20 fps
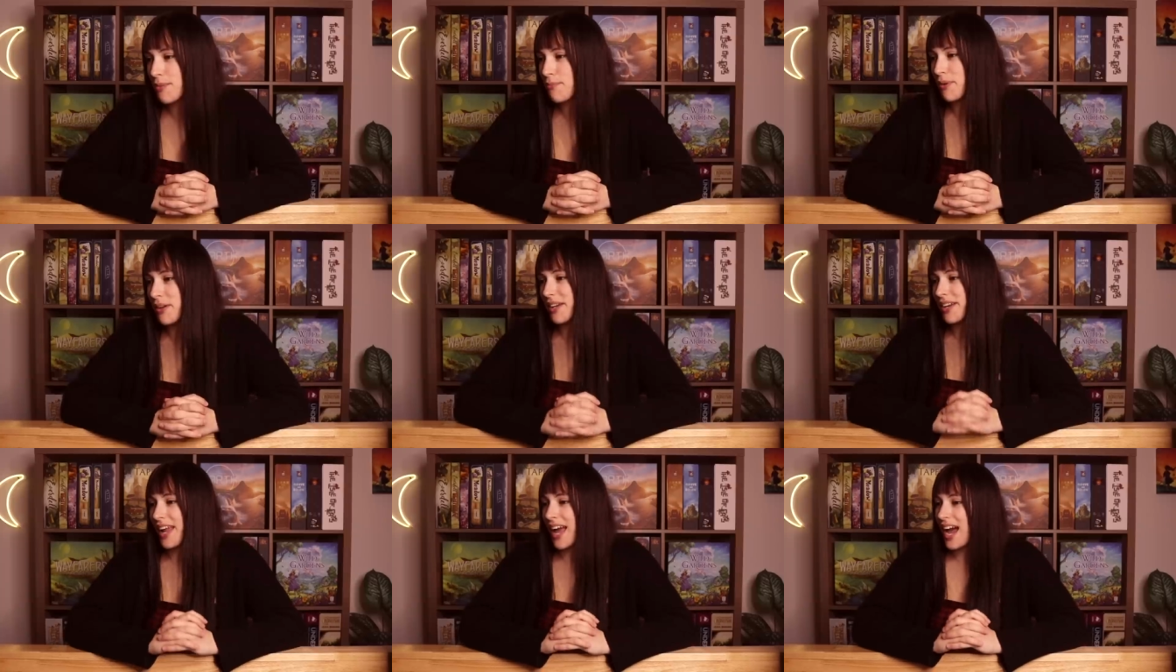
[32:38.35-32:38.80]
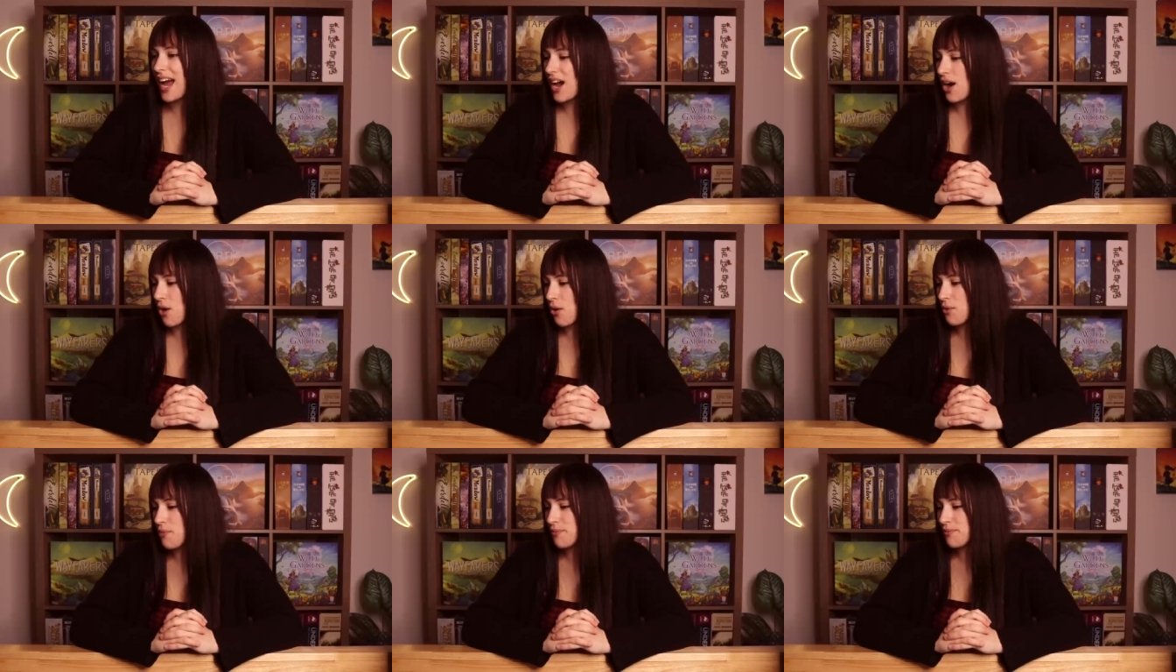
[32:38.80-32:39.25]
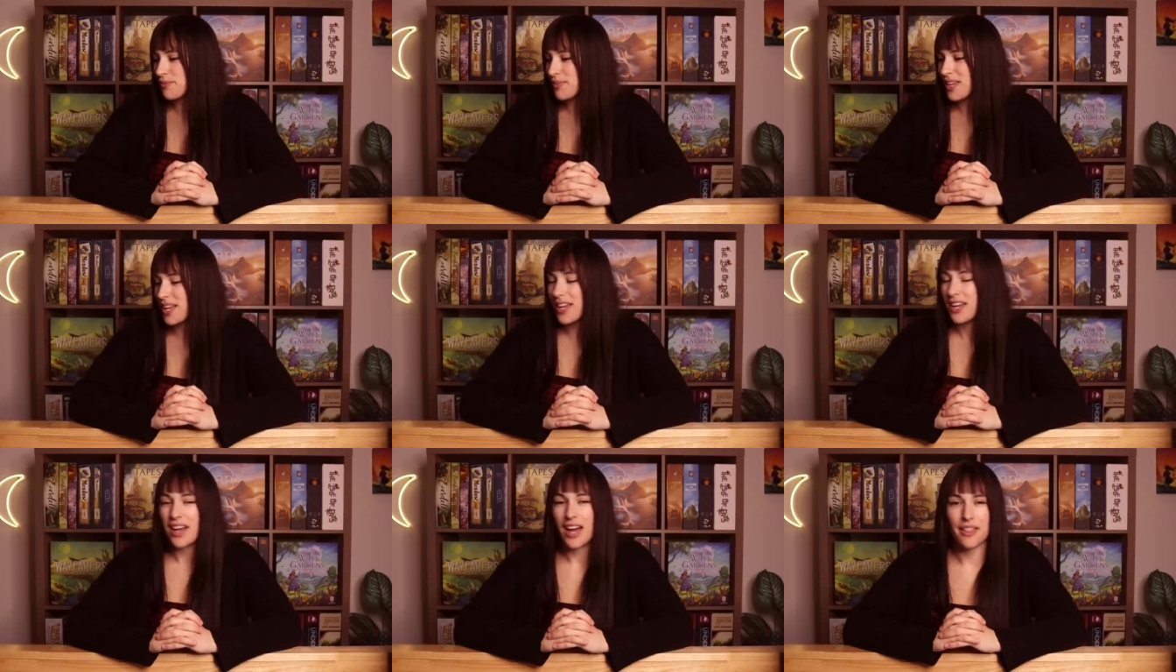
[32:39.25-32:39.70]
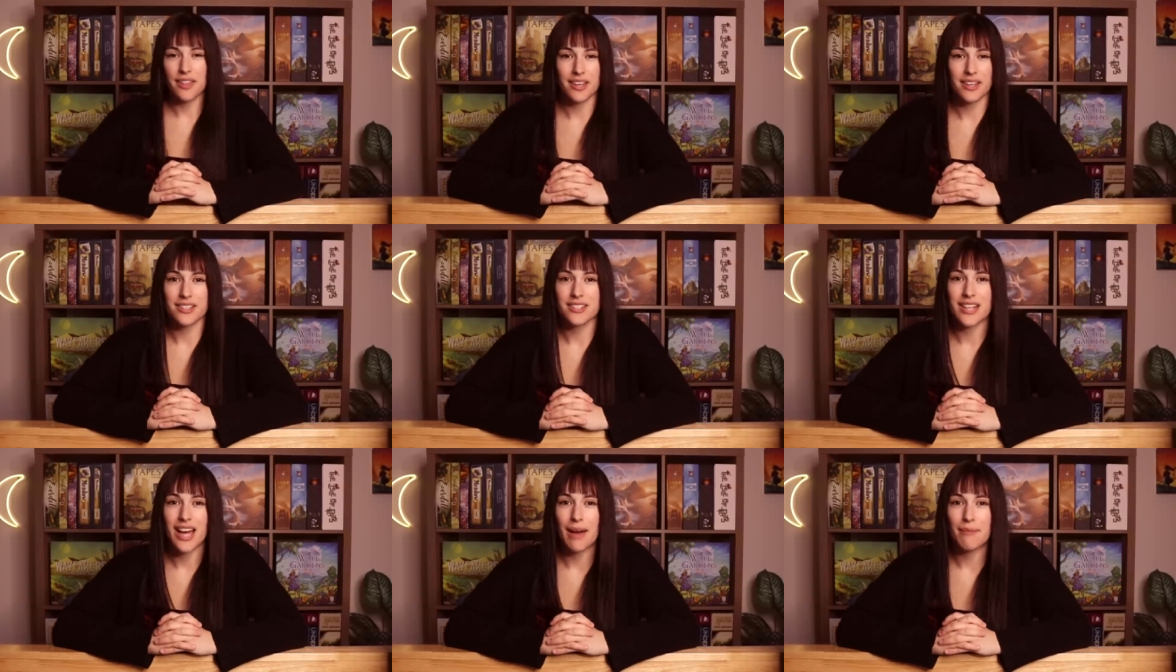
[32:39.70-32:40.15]
But now I think
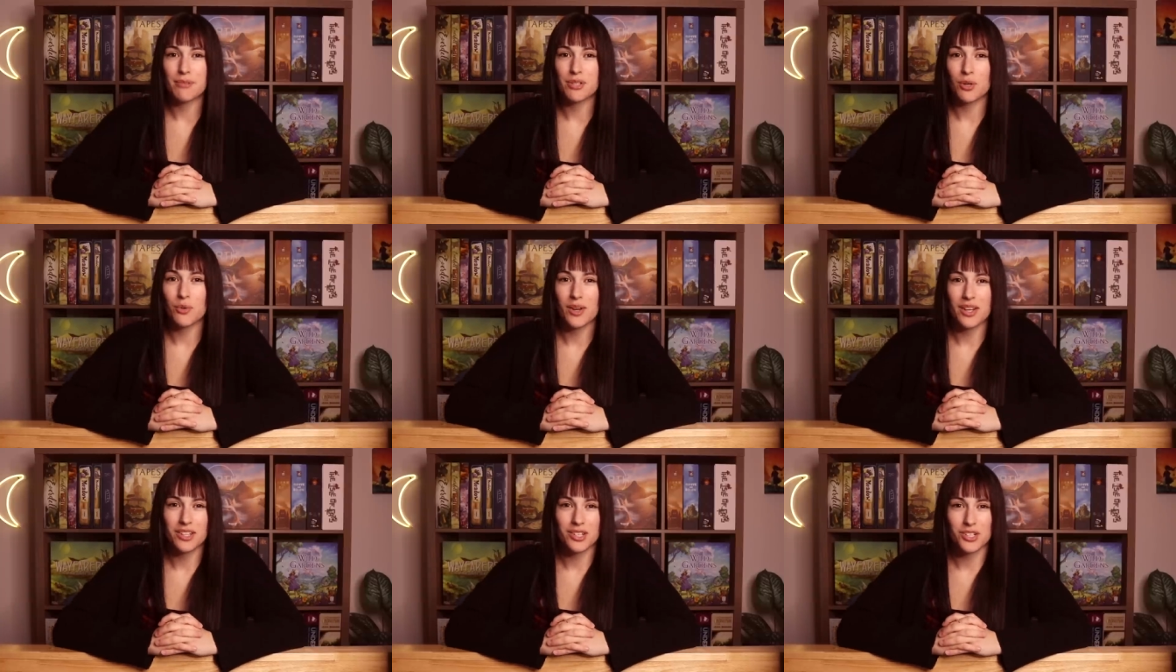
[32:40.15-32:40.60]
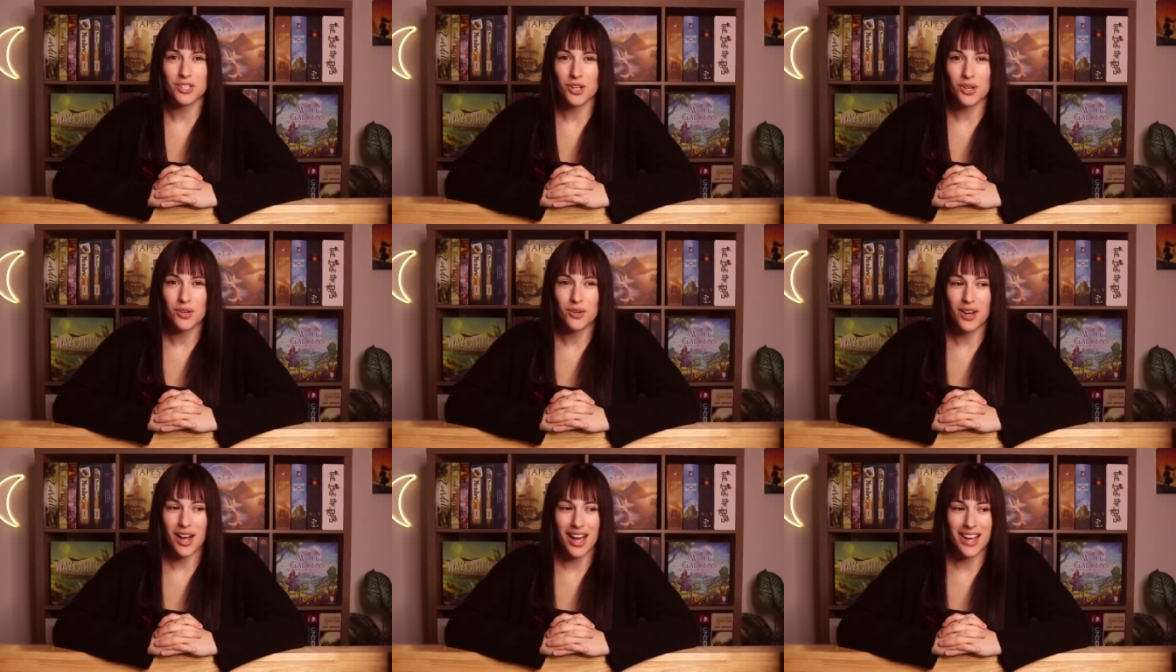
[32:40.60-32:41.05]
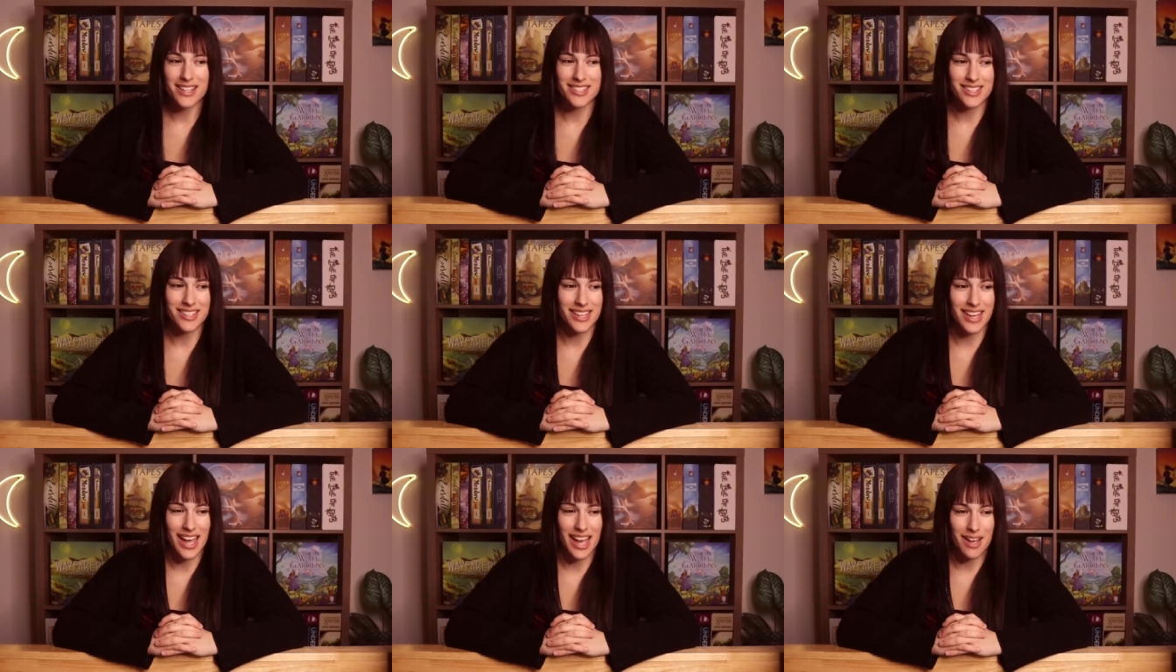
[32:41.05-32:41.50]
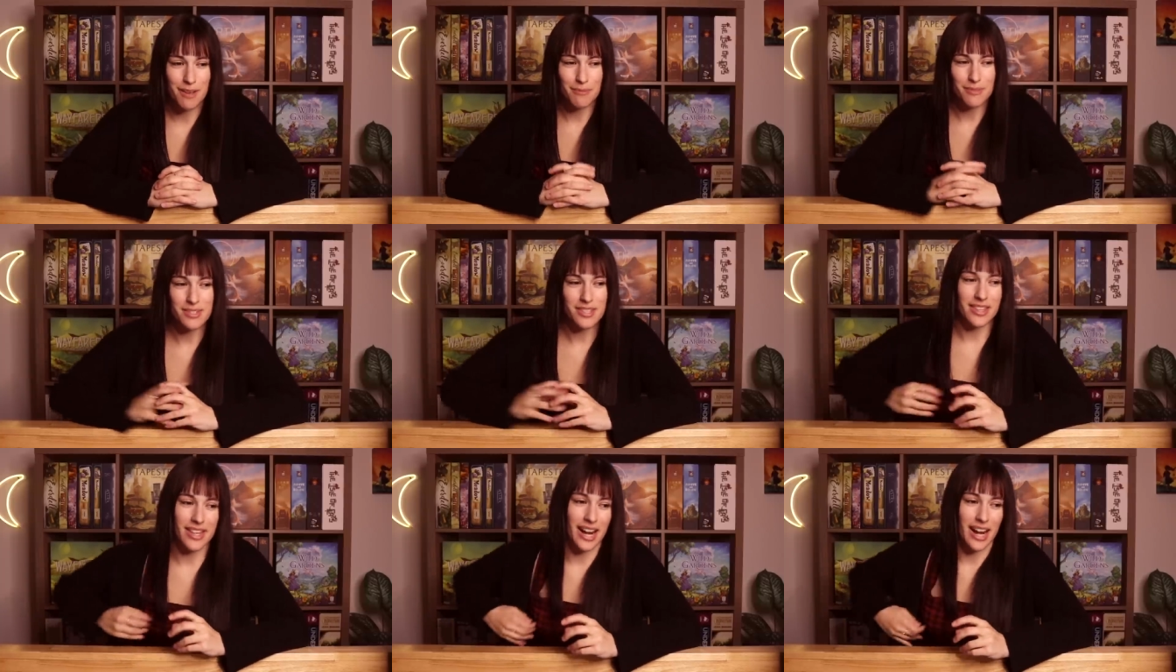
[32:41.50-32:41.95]
it's time to quickly show you guys the
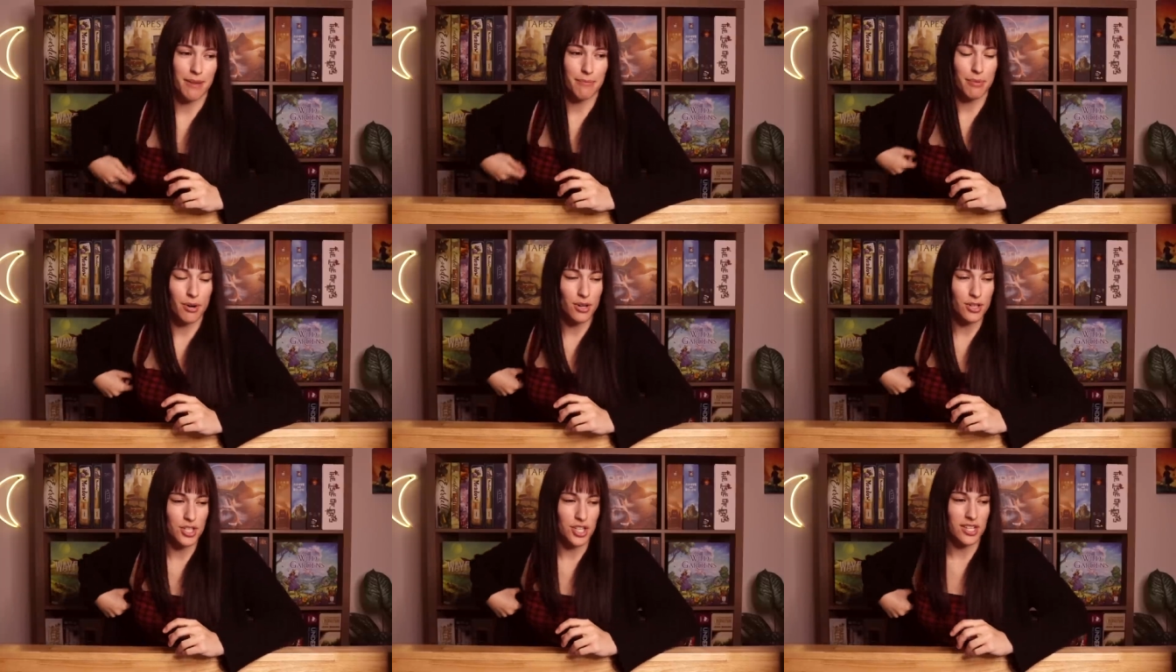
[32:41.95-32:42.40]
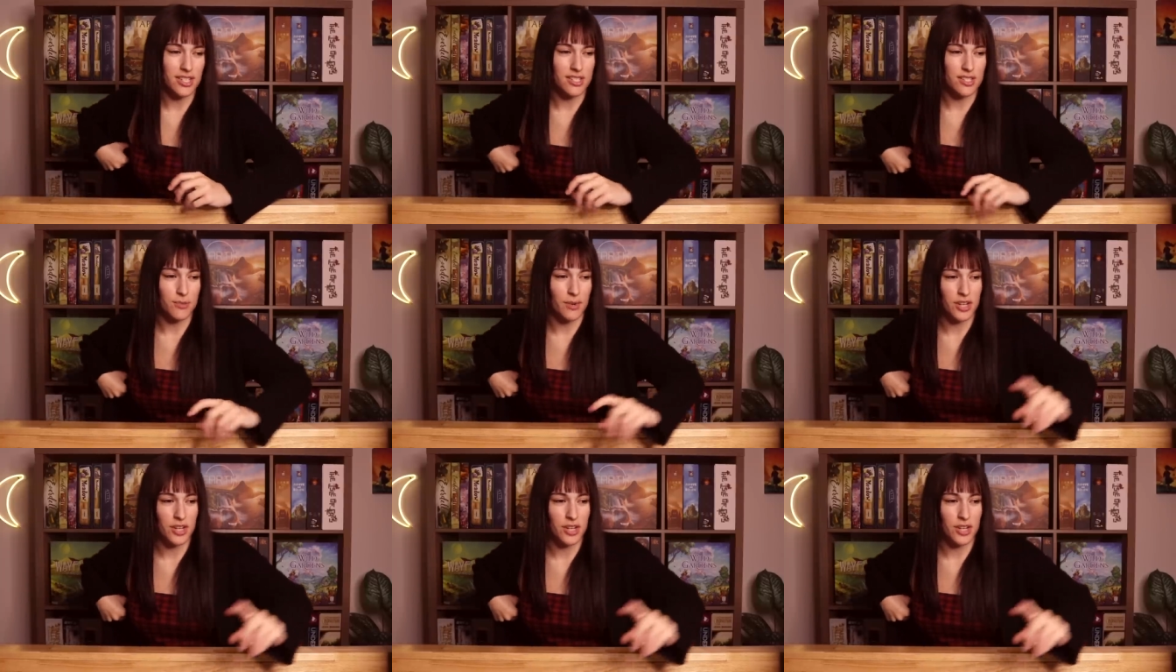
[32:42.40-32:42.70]
games that I purchased,